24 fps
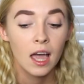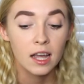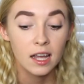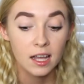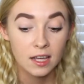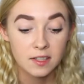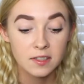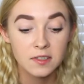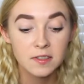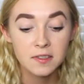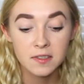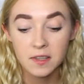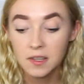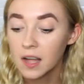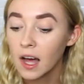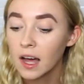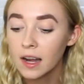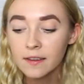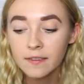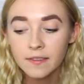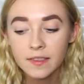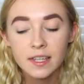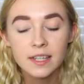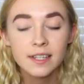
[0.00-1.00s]
Because there's a
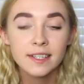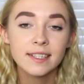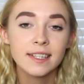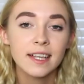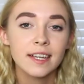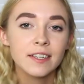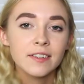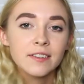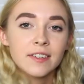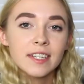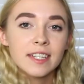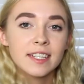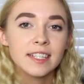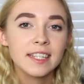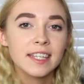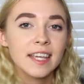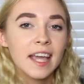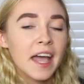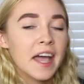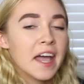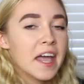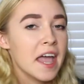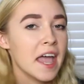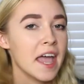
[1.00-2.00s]
lot of things that you need to
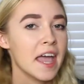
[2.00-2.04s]
get